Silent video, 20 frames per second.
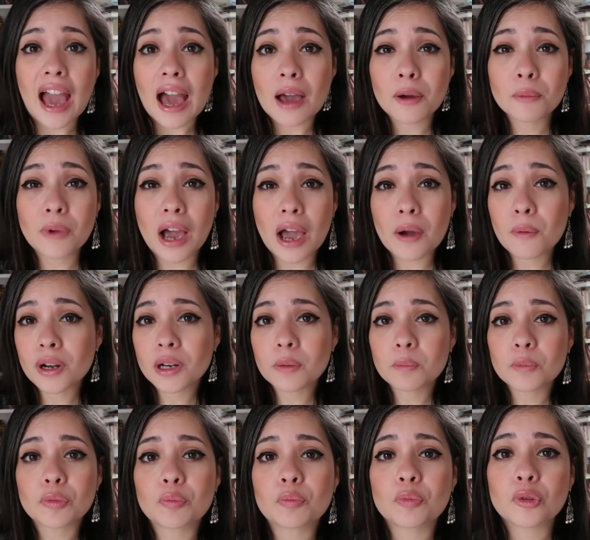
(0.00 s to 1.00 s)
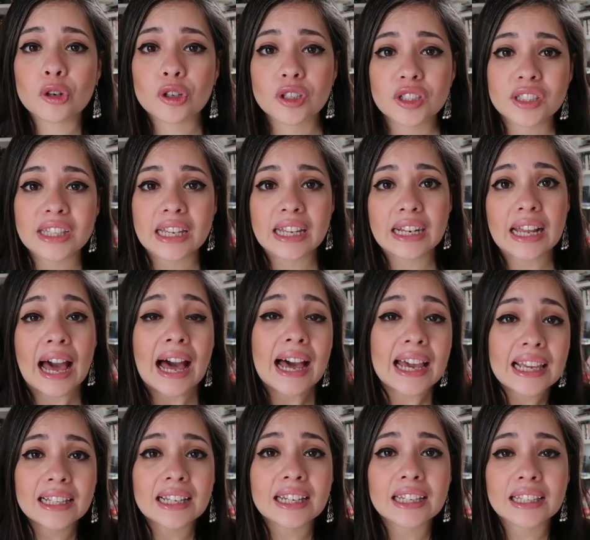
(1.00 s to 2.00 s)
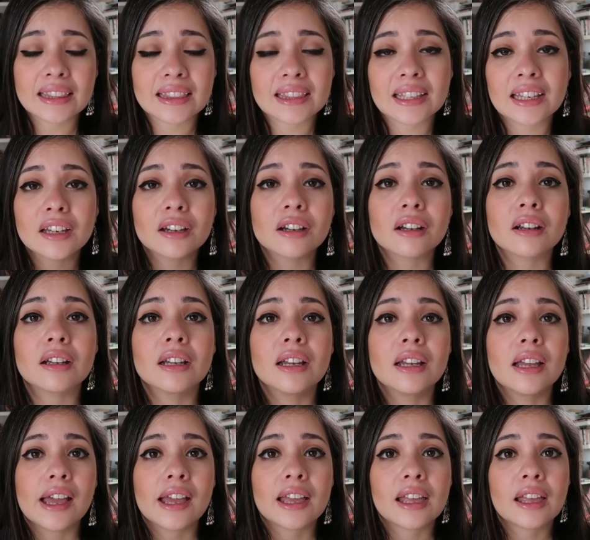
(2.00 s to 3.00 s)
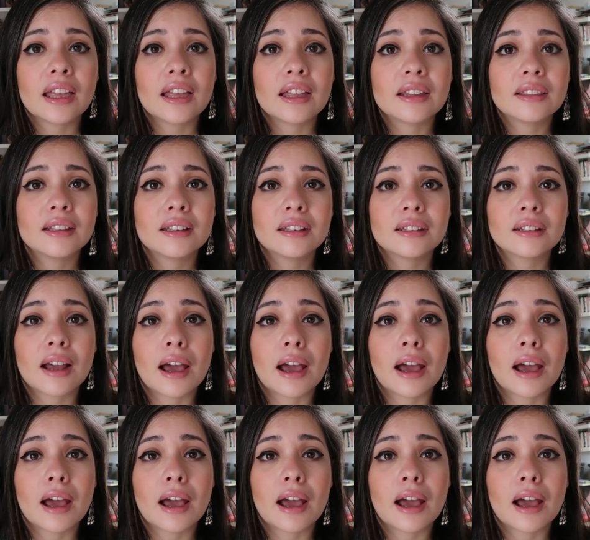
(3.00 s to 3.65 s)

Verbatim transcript: yeah, I, I want to put books that I like there and then